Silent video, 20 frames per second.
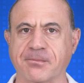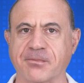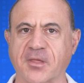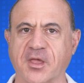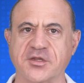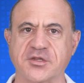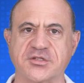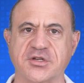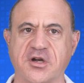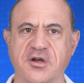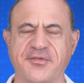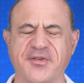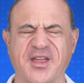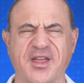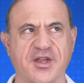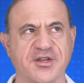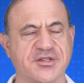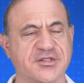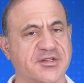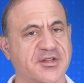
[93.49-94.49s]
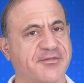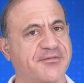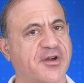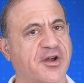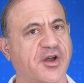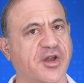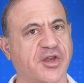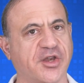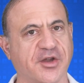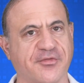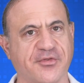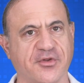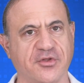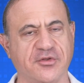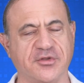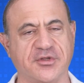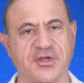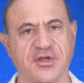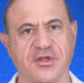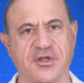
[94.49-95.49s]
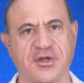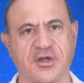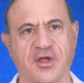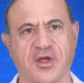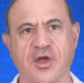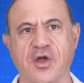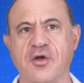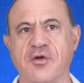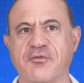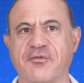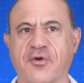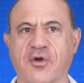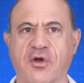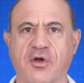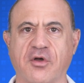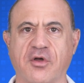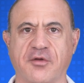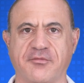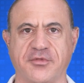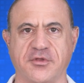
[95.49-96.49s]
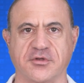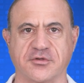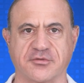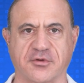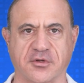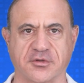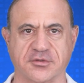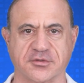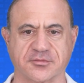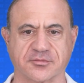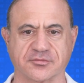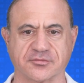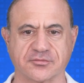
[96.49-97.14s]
And certifications have very different utility for all of these roles.